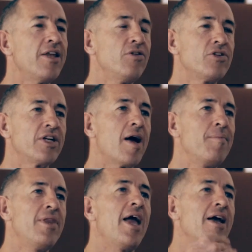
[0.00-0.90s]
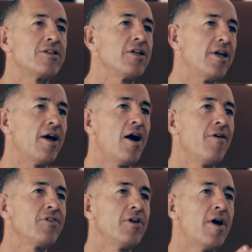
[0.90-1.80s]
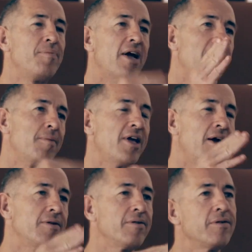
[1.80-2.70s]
that used to come next, didn't it? After up, down, up, down.